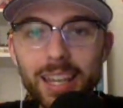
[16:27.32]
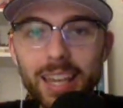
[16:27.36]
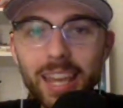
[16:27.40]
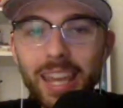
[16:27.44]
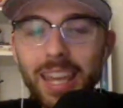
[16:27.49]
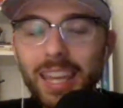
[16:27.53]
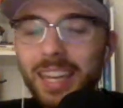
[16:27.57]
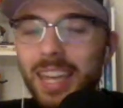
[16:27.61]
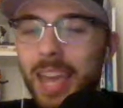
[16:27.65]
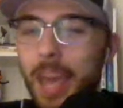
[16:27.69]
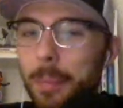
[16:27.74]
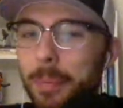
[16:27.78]

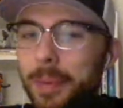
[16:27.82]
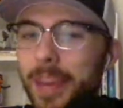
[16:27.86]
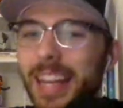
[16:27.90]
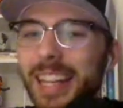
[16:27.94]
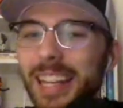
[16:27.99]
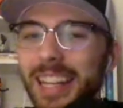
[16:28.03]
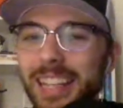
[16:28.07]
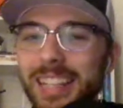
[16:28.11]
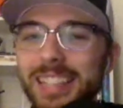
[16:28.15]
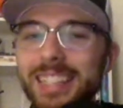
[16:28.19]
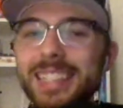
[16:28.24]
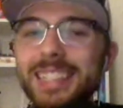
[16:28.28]
it kept
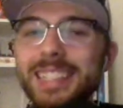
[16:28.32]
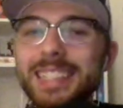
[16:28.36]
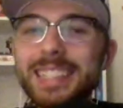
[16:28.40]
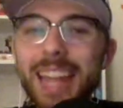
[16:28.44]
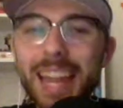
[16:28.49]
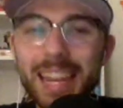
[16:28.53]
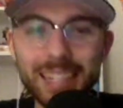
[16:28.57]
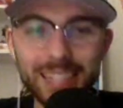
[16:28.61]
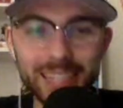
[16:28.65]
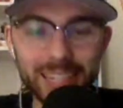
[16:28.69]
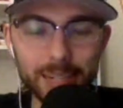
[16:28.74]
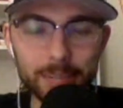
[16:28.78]
getting
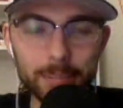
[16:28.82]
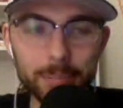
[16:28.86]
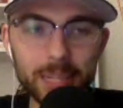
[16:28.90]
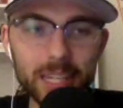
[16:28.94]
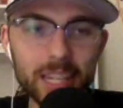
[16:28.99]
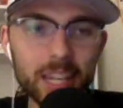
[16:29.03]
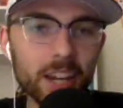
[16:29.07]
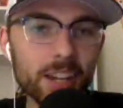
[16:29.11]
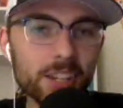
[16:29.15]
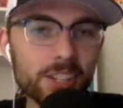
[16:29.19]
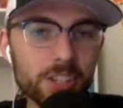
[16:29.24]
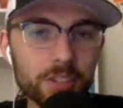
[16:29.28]
extended
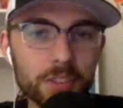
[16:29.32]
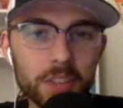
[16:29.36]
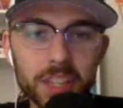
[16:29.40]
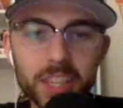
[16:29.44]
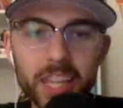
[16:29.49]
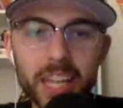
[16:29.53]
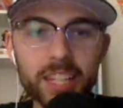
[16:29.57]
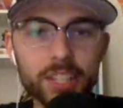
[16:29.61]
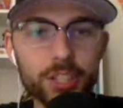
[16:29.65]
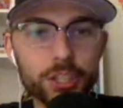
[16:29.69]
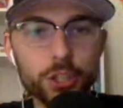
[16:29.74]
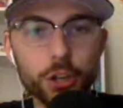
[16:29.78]
because of the
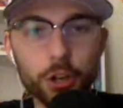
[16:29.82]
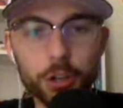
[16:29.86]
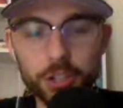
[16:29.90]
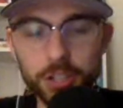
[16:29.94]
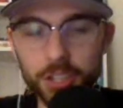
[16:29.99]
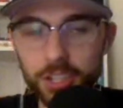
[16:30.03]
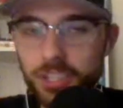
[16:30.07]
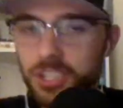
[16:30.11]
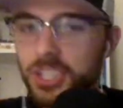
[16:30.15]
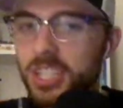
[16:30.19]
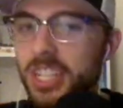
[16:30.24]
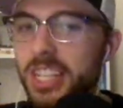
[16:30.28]
late start
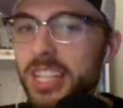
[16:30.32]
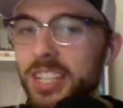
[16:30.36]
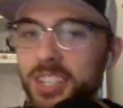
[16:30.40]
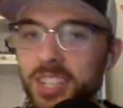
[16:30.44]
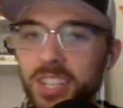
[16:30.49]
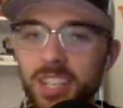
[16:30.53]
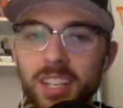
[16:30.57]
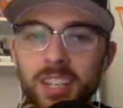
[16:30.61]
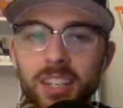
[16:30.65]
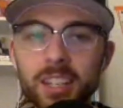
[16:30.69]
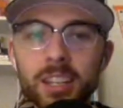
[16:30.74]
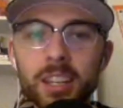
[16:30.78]
to the
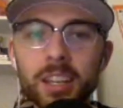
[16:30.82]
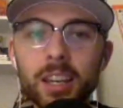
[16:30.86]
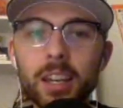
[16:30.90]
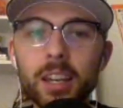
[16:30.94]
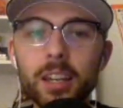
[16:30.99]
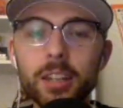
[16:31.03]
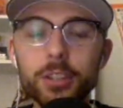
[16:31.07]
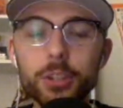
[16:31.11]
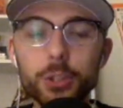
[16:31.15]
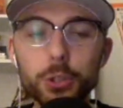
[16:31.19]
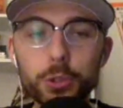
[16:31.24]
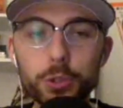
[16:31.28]
season
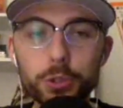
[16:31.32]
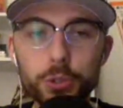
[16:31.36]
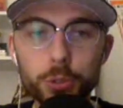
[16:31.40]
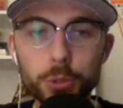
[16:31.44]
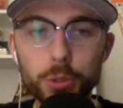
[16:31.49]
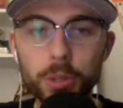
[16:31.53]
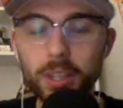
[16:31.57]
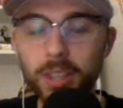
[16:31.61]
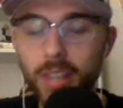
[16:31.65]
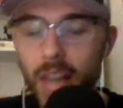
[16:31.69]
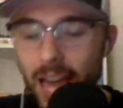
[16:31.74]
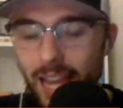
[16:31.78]
due to
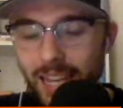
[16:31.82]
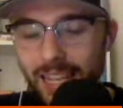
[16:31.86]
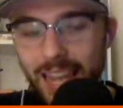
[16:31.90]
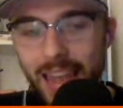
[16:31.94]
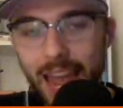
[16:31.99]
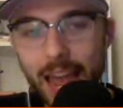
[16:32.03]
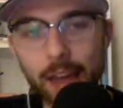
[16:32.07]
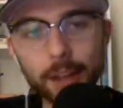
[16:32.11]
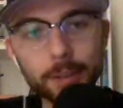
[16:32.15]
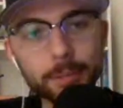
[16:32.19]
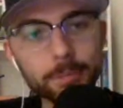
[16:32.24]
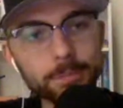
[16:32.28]
the
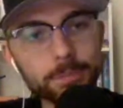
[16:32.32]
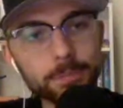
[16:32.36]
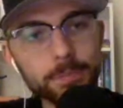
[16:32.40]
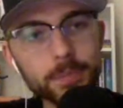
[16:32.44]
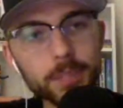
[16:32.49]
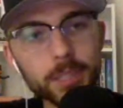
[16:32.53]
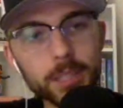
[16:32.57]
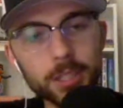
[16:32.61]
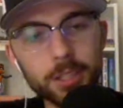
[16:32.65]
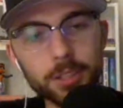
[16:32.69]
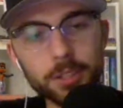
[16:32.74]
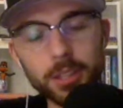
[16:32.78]
lockout.
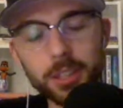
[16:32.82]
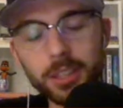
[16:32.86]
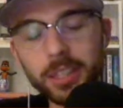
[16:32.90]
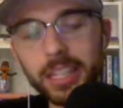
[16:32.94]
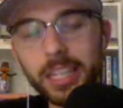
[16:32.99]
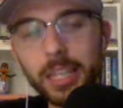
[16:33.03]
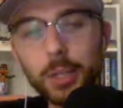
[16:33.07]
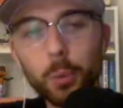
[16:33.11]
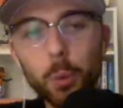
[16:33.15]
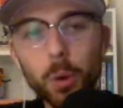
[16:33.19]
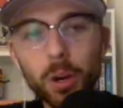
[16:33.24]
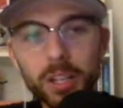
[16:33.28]
You know, the
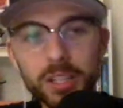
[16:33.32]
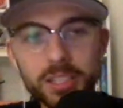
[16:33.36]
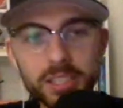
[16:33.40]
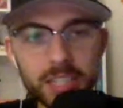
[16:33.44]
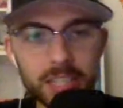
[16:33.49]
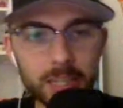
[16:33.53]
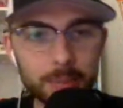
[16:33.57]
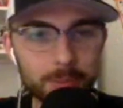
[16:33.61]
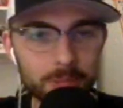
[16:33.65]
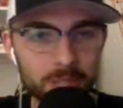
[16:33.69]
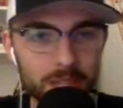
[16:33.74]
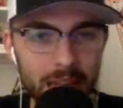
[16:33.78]
league wanted
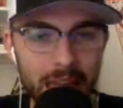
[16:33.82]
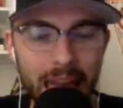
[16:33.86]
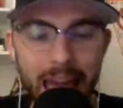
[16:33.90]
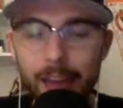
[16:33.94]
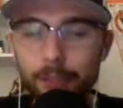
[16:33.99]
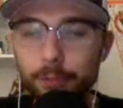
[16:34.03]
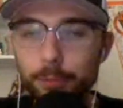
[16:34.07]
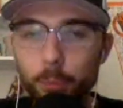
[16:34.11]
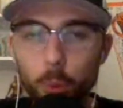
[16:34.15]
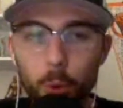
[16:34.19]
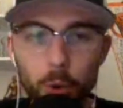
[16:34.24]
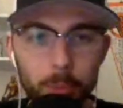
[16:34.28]
teams to
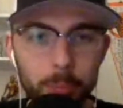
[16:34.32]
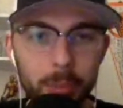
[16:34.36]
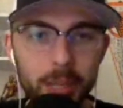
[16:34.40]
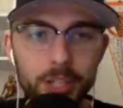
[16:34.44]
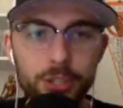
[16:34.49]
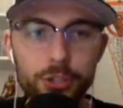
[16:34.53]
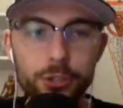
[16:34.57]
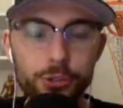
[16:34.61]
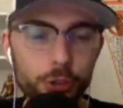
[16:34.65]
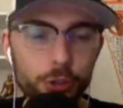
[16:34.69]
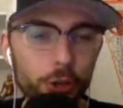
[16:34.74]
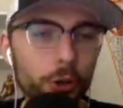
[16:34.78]
have more
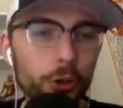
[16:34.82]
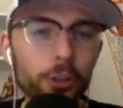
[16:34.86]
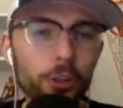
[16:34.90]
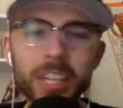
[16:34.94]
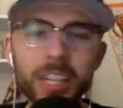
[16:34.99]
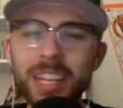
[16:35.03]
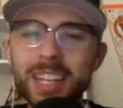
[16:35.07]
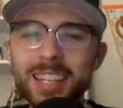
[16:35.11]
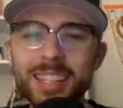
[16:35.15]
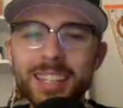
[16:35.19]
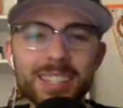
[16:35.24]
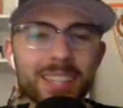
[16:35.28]
pitchers
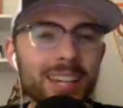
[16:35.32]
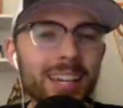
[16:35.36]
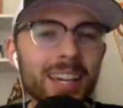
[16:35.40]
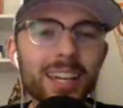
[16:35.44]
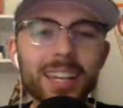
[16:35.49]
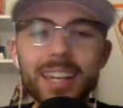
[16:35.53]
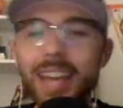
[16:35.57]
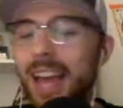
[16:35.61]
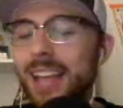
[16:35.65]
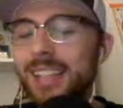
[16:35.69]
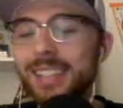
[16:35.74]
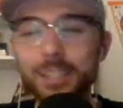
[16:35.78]
early because
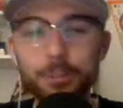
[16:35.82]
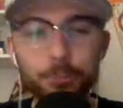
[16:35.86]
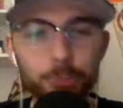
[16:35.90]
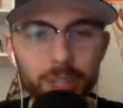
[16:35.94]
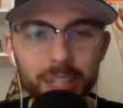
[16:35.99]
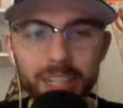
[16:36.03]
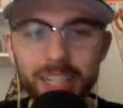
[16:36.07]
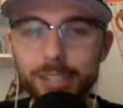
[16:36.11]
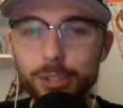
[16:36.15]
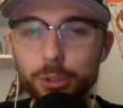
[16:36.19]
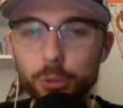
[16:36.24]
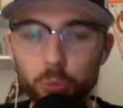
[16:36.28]
guys didn't
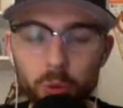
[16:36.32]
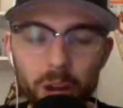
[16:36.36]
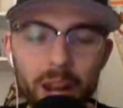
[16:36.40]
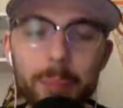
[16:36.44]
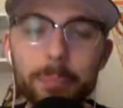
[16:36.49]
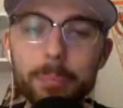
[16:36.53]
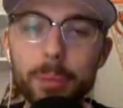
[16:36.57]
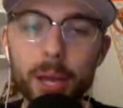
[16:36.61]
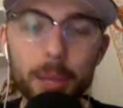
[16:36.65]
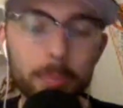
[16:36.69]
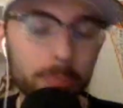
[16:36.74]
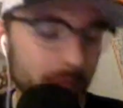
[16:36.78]
really get to
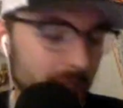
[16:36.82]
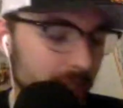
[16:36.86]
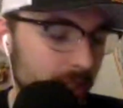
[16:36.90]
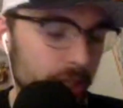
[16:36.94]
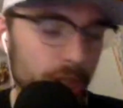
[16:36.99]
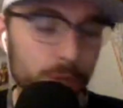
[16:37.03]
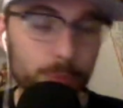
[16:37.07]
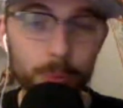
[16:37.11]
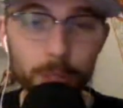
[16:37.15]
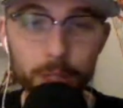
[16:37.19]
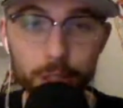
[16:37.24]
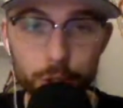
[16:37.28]
ramp up in
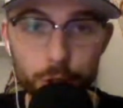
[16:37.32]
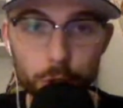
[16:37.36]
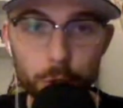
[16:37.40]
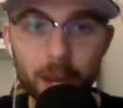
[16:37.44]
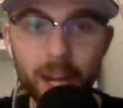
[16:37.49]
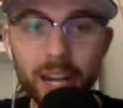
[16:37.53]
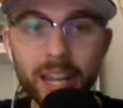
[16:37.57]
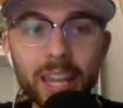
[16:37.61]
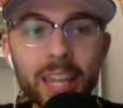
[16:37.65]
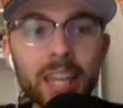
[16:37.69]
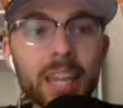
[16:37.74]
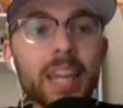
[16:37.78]
spring
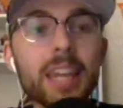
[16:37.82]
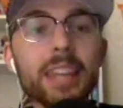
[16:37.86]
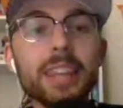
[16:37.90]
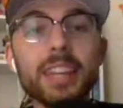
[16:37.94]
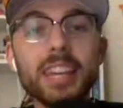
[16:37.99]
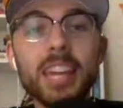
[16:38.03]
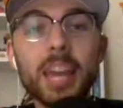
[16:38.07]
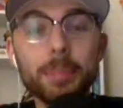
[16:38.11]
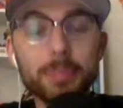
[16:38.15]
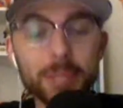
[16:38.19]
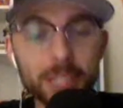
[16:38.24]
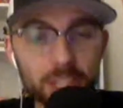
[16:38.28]
training.
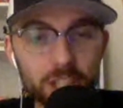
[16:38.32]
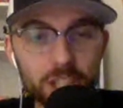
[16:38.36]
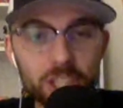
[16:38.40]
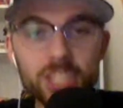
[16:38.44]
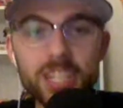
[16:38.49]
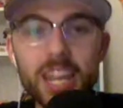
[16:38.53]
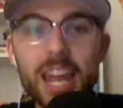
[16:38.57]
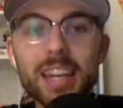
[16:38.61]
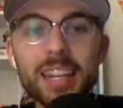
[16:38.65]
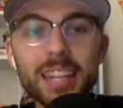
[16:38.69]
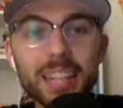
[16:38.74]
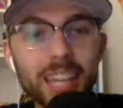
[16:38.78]
They kept
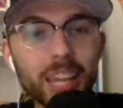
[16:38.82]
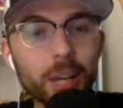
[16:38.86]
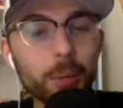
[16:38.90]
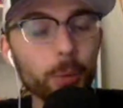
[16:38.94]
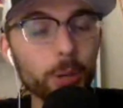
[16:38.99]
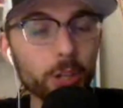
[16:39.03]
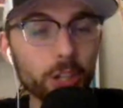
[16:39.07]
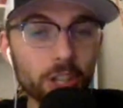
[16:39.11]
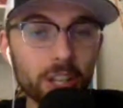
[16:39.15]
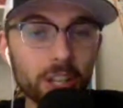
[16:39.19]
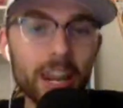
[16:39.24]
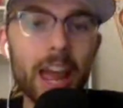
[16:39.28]
extending it
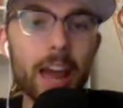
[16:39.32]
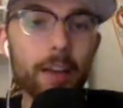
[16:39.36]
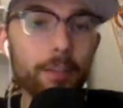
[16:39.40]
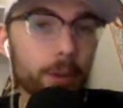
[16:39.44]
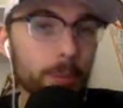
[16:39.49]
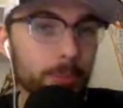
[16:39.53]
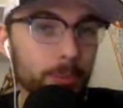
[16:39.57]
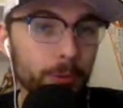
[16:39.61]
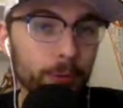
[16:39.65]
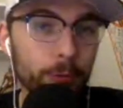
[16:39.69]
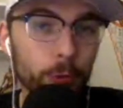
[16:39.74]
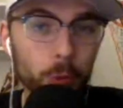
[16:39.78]
where you could have
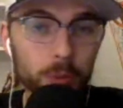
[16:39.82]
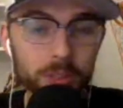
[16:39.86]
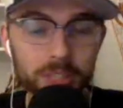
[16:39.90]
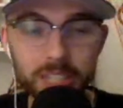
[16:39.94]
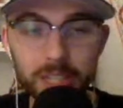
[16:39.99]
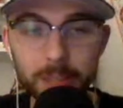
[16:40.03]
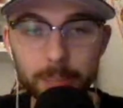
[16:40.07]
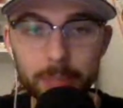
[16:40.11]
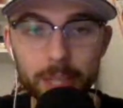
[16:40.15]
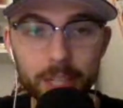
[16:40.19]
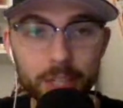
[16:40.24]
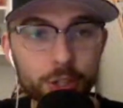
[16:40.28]
up to
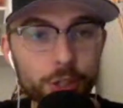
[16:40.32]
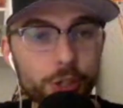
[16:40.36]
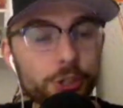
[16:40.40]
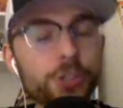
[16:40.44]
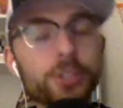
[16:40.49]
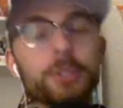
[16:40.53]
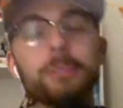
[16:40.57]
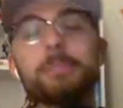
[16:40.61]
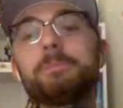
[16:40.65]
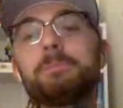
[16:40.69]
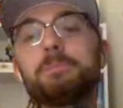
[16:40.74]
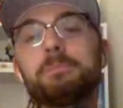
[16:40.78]
14
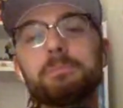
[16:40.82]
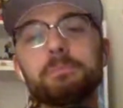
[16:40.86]
pitchers.